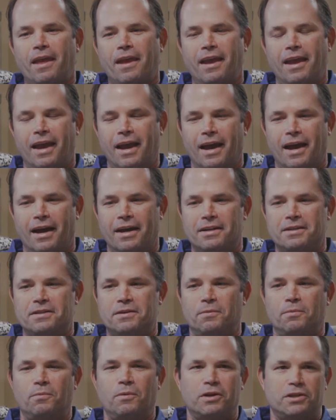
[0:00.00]
And
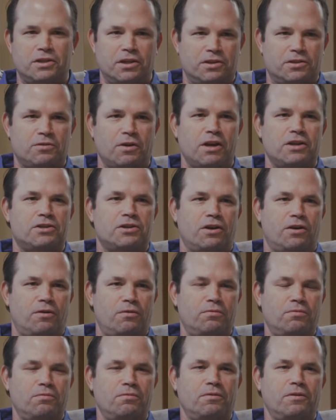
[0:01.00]
went to a trade
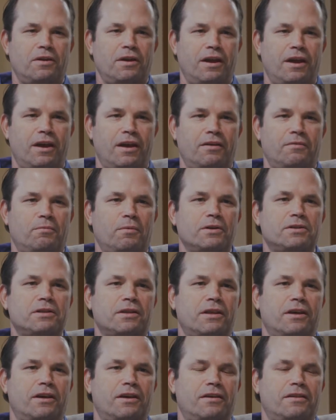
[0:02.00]
show, went to
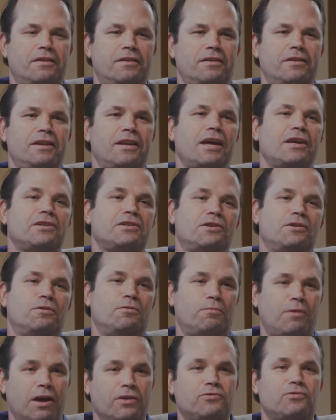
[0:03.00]
the National
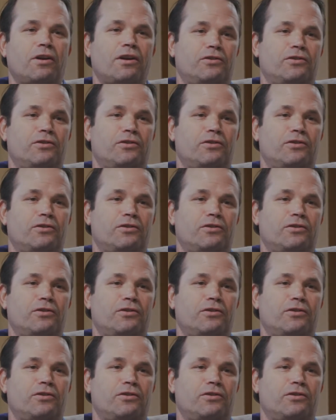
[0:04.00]
Restaurant